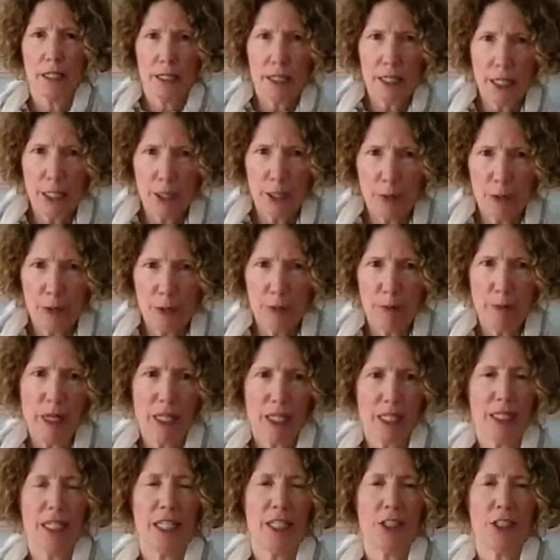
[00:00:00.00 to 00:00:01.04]
saying the word
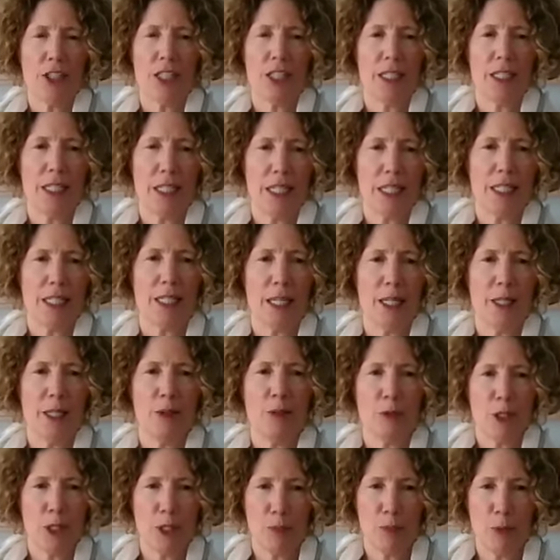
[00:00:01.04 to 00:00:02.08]
meditation is like saying the
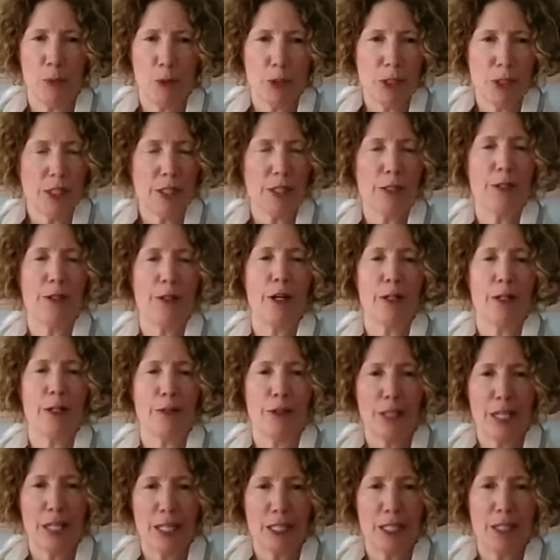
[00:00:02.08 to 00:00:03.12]
word sports there are
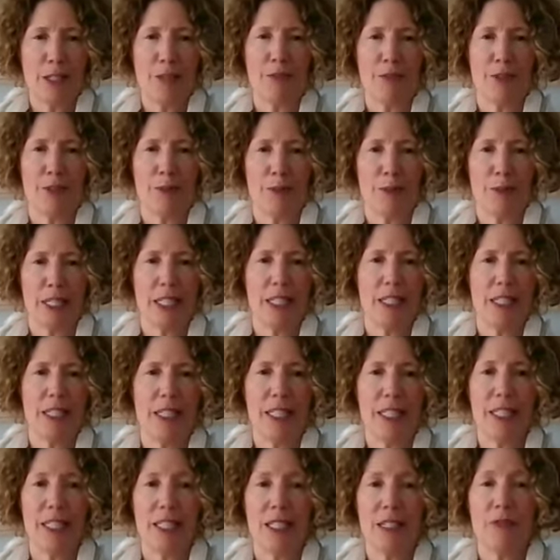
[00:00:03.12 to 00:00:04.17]
lots of different
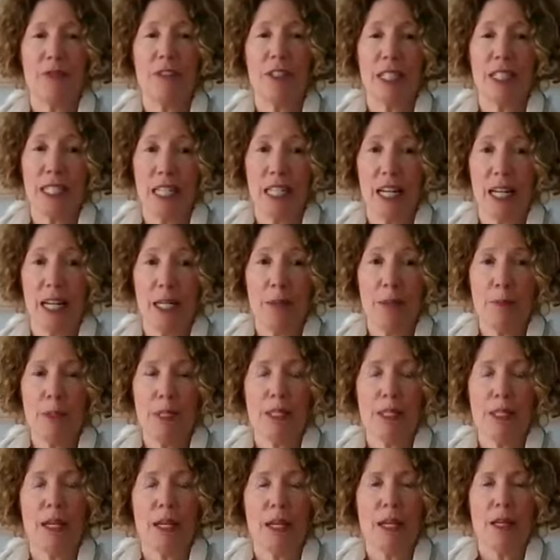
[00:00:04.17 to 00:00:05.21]
reasons and different
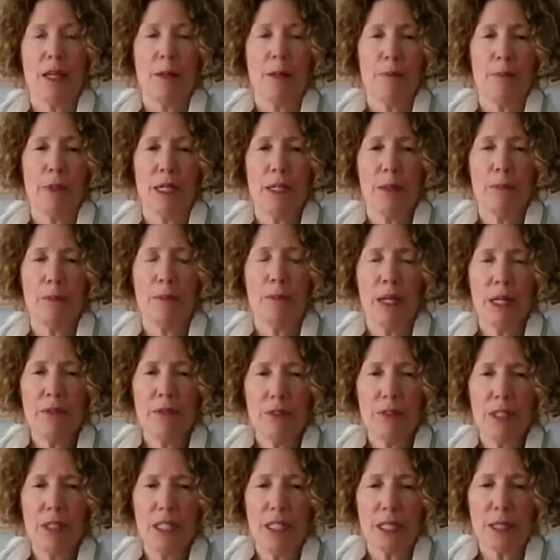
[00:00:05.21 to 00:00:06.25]
types but in
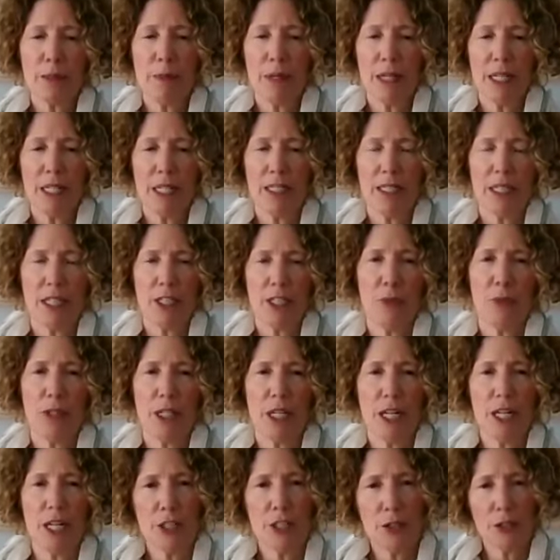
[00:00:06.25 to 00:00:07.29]
mindfulness meditation we're
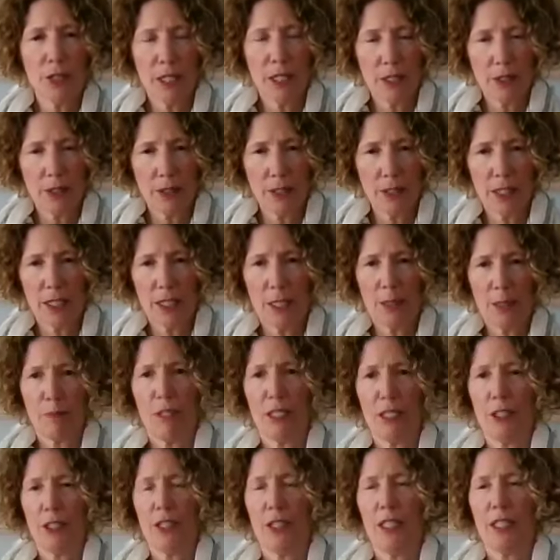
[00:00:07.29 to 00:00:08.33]
not trying to create a
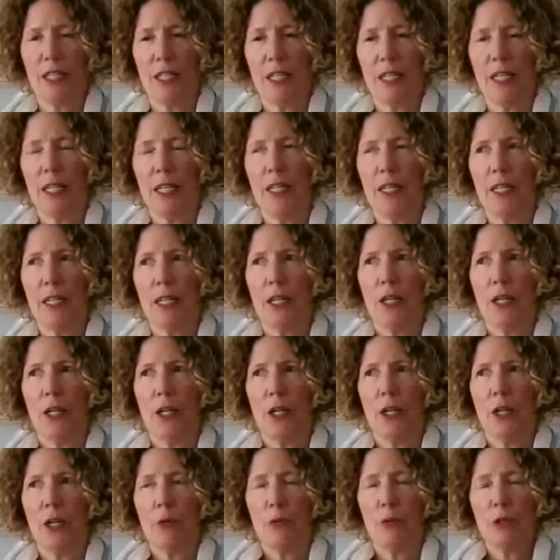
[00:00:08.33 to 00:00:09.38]
special state
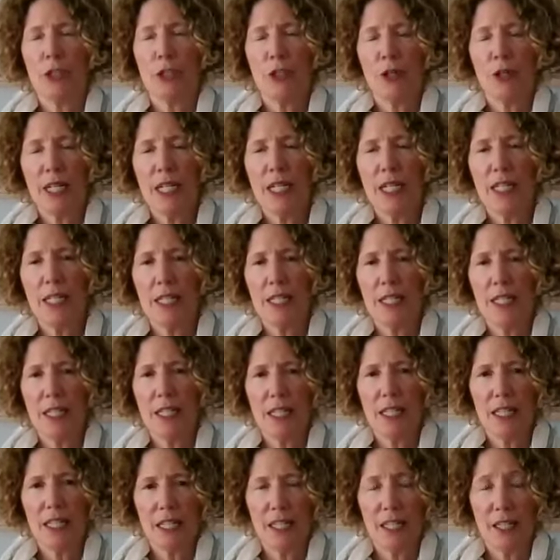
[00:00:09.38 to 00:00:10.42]
we're trying to
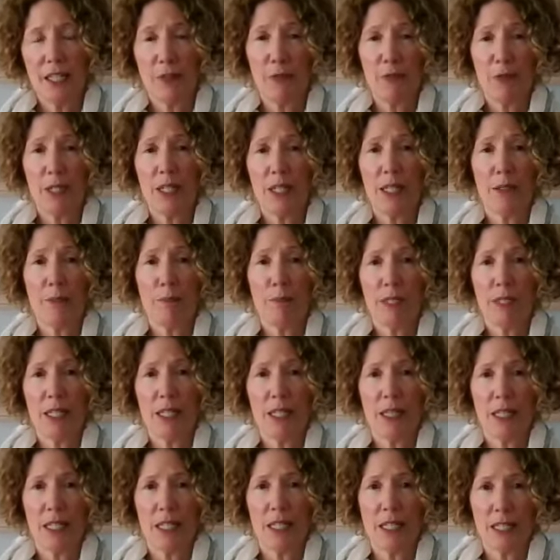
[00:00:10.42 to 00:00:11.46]
see if we can be
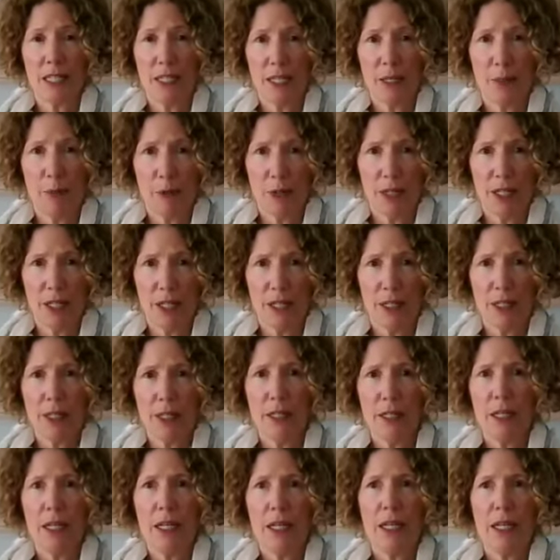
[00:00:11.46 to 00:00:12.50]
in the state we're
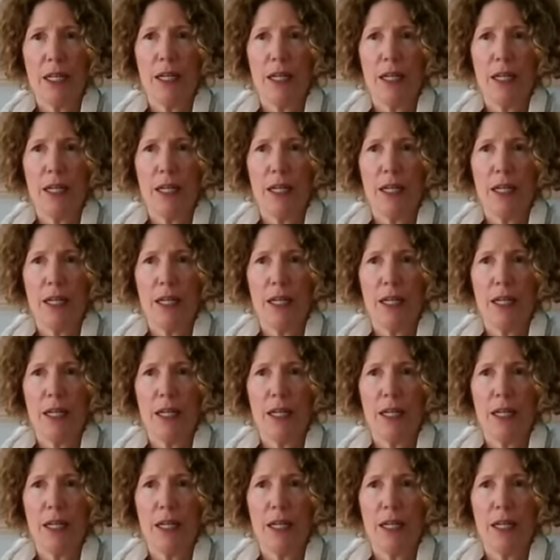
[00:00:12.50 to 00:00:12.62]
in